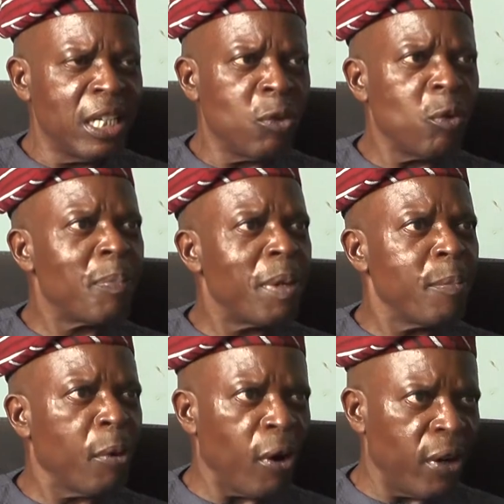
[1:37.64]

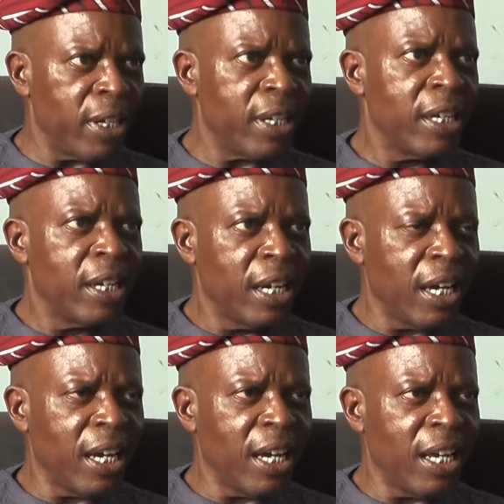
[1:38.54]
whipping boy,
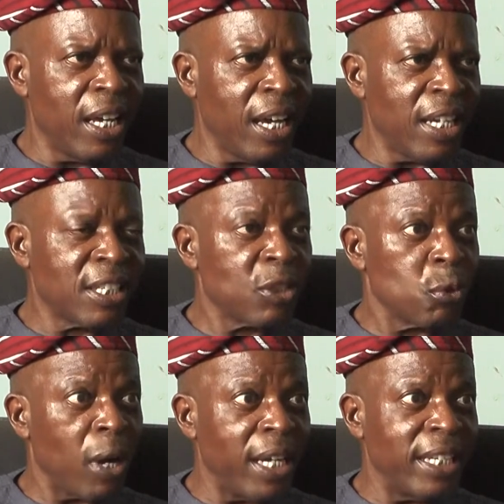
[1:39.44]
as
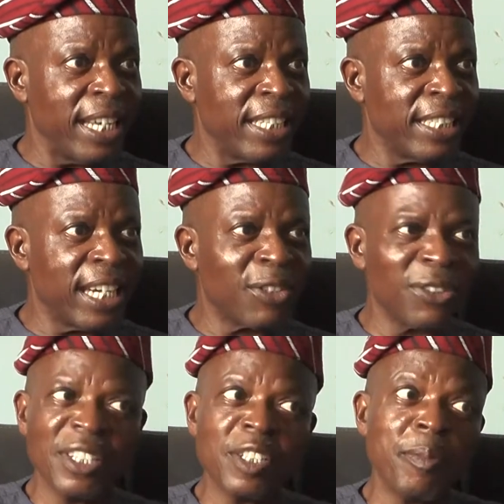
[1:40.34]
it were, in Nigeria
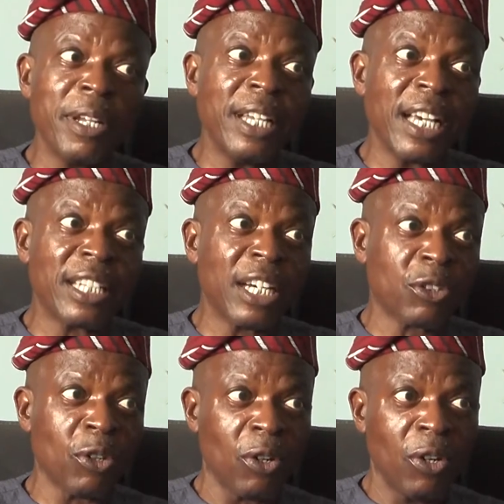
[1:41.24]
today is the media
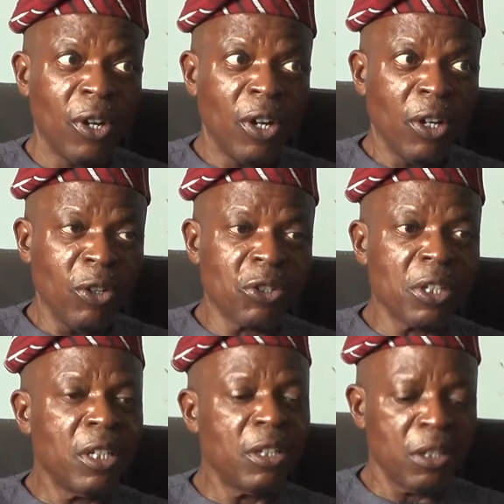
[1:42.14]
sector. You
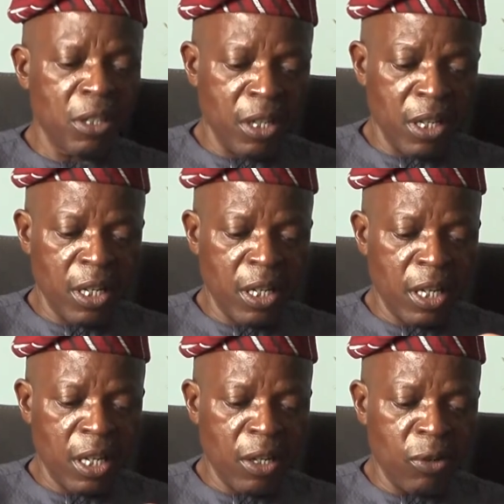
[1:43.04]
see,
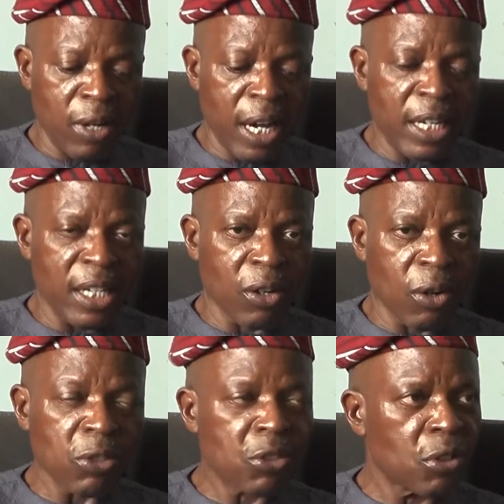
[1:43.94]
they look at the
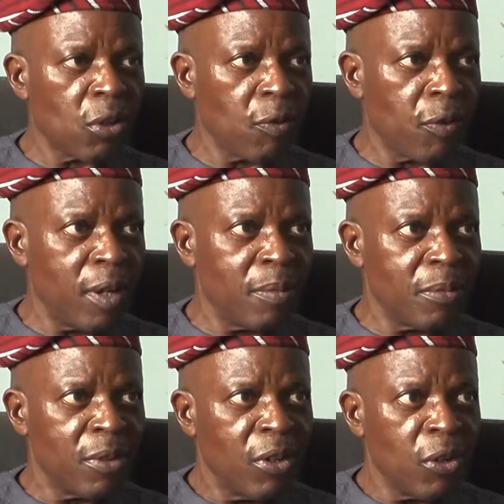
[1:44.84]
cost of
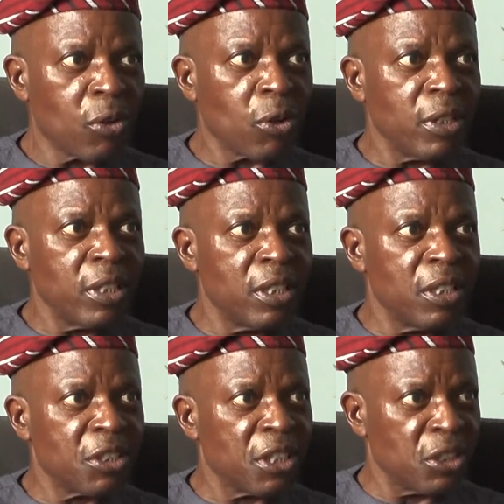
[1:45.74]
running
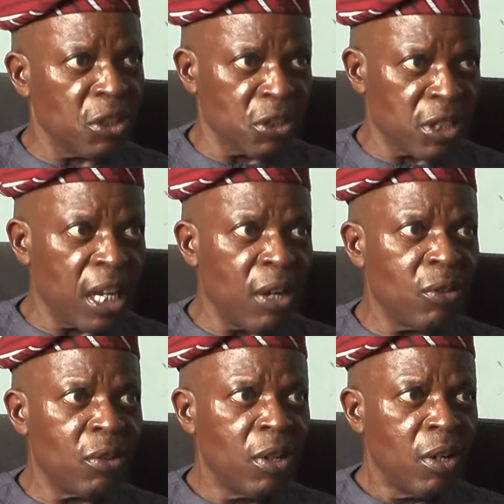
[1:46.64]
the stations
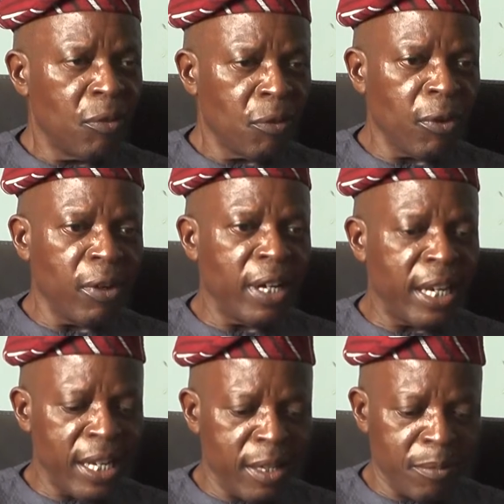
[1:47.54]
now. For
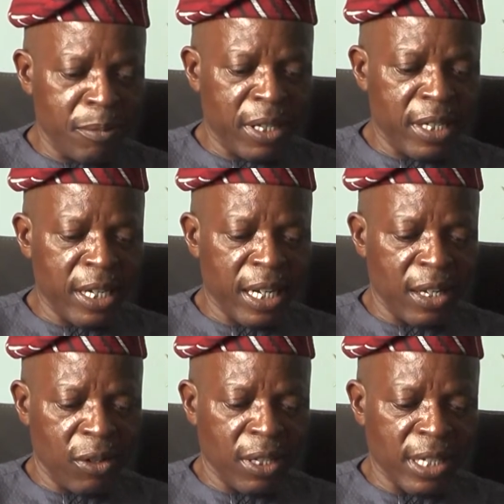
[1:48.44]
any
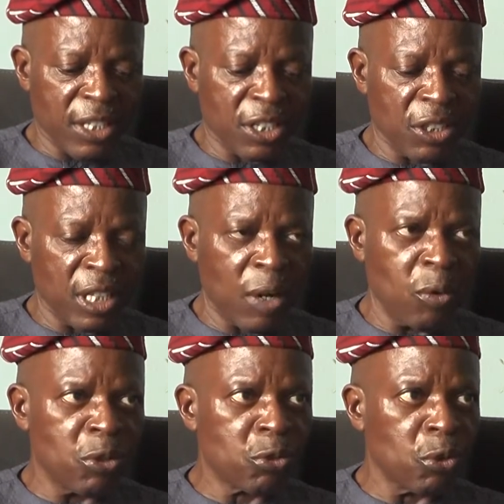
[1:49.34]
media organization
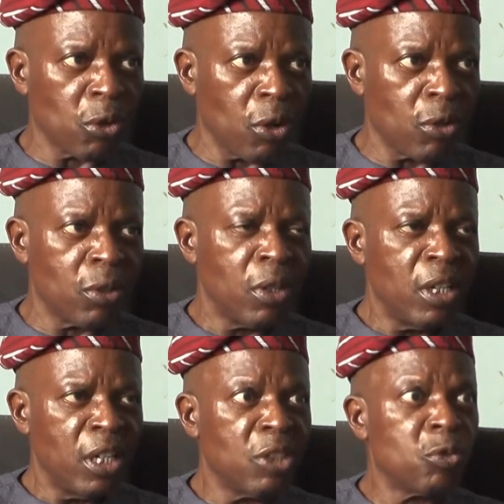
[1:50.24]
that wants to run
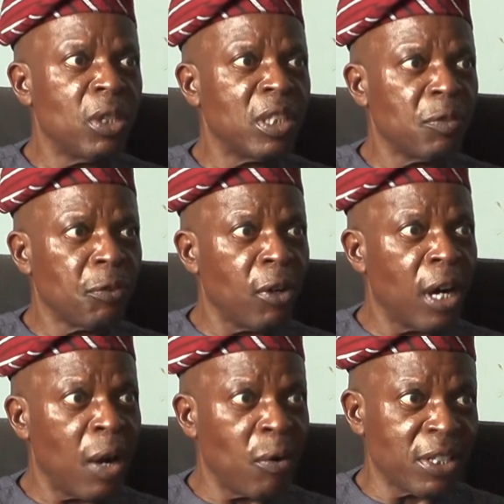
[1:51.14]
a
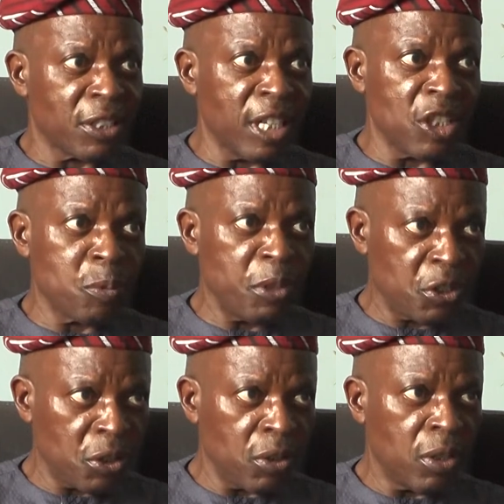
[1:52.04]
24 hours
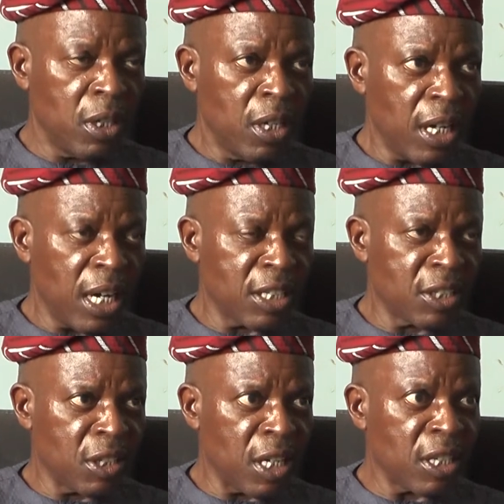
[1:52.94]
transmission,
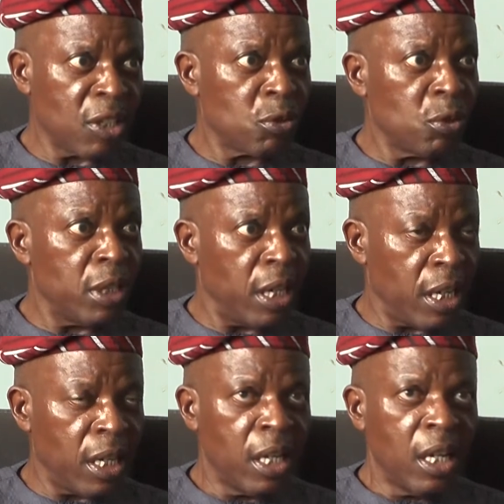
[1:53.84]
as of
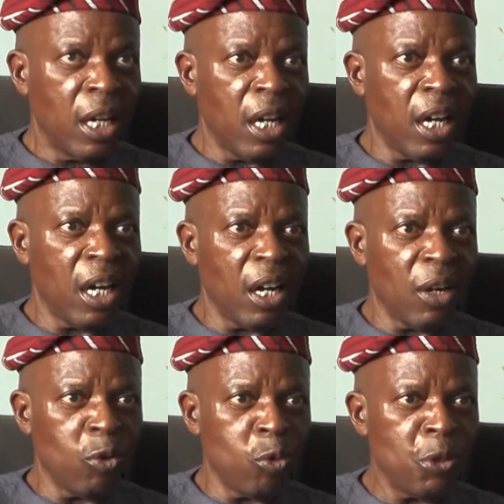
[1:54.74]
today,
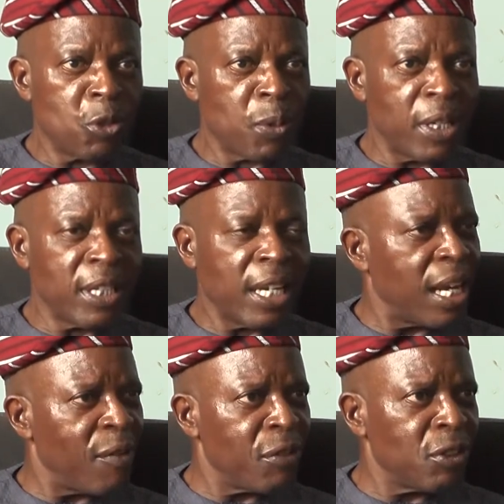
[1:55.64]
we'll be spending
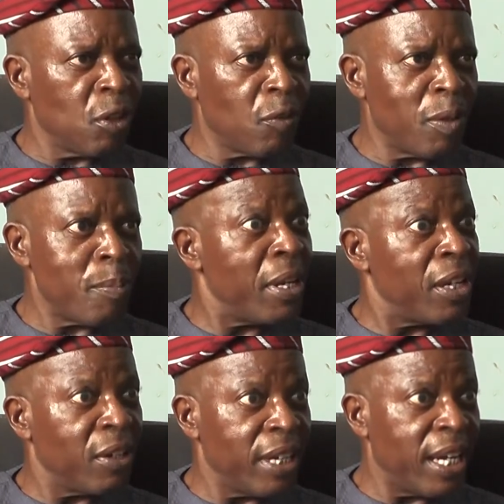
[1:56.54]
an average of ₦1
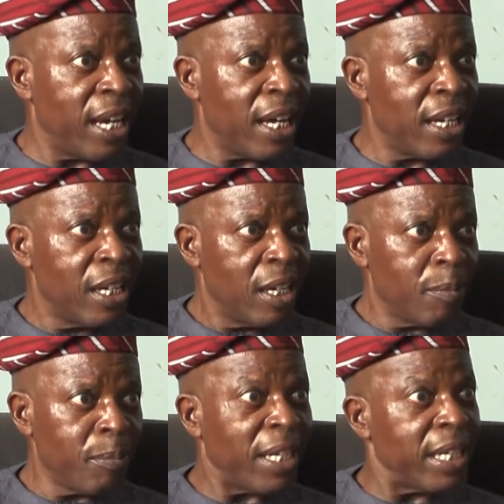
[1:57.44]
million
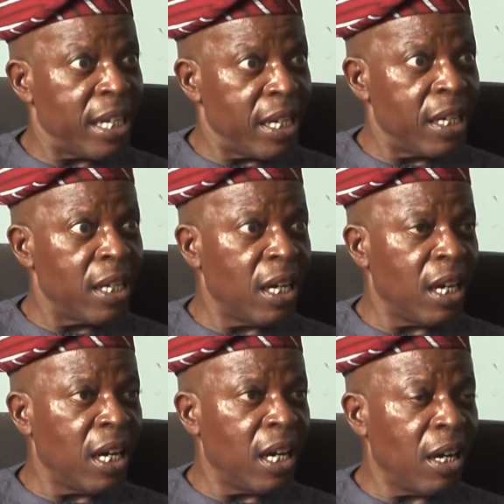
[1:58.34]
per day
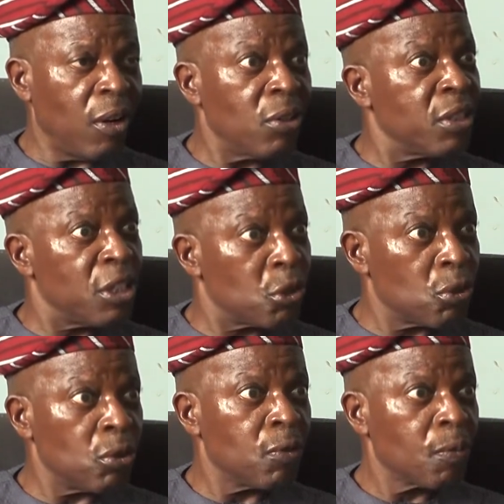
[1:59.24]
on
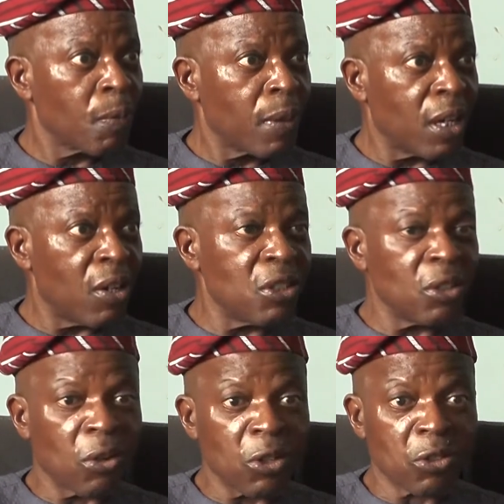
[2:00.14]
diesel, because
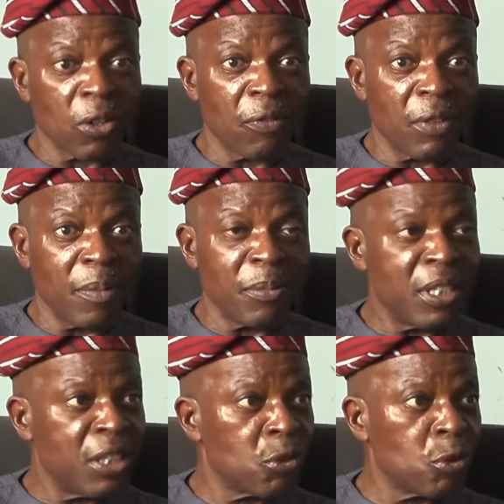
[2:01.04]
the cost of
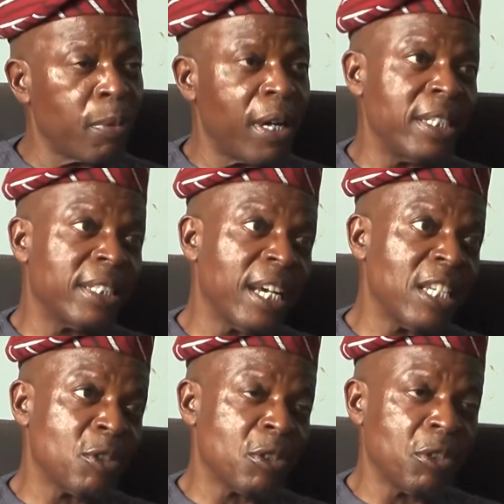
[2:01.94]
diesel per liter
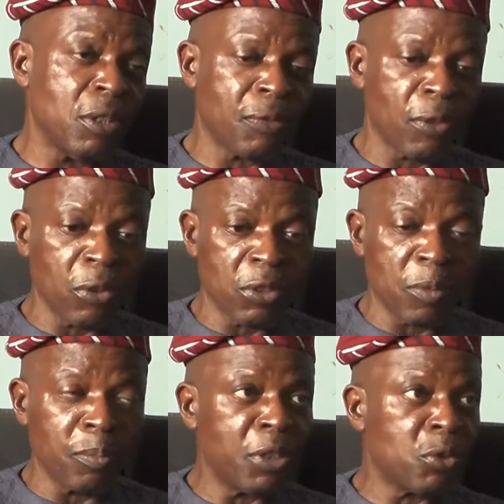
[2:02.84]
is
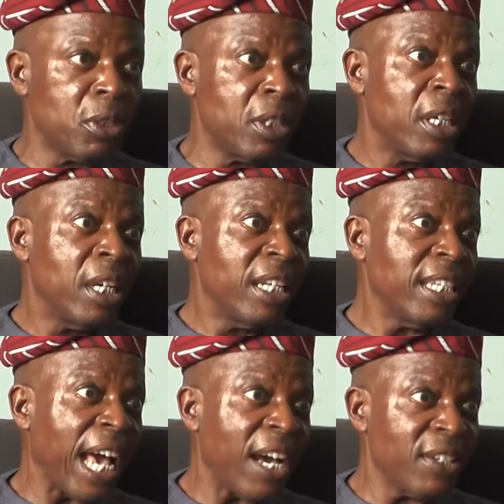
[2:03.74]
floating between
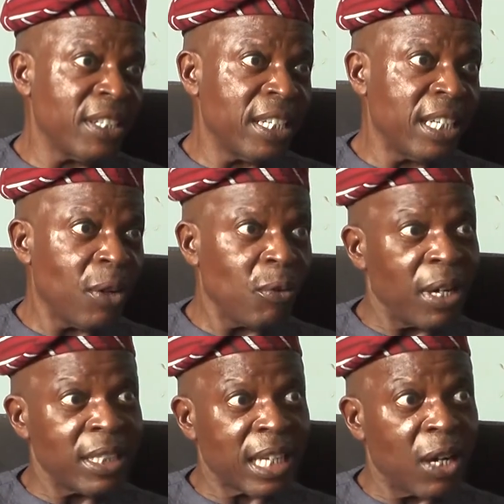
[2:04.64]
900 and
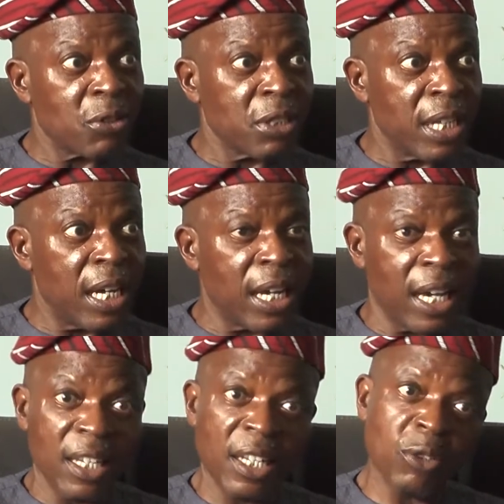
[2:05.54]
1,000
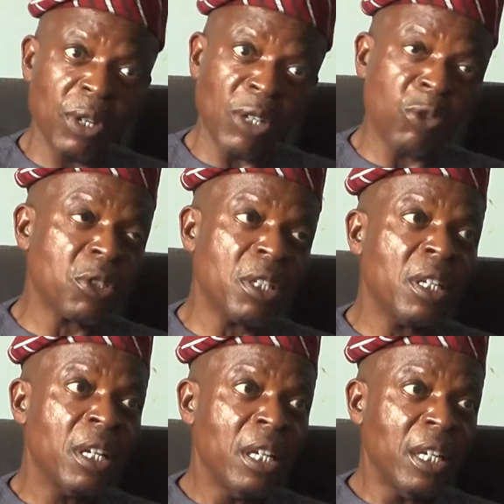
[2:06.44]
naira, and then you are
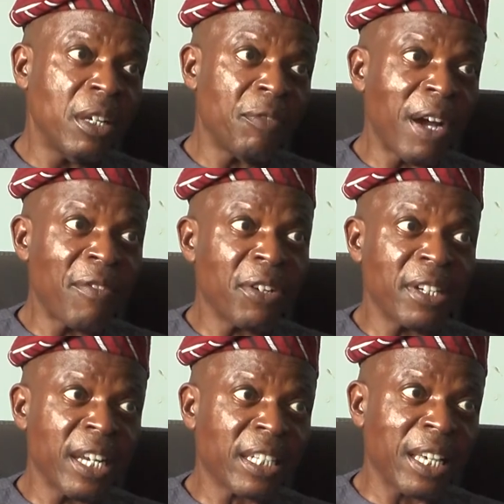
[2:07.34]
using a
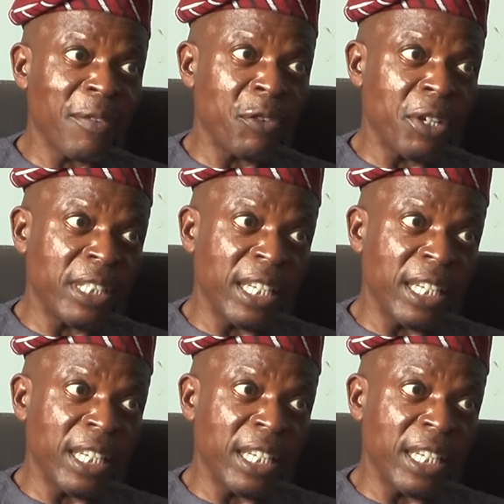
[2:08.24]
500 kVA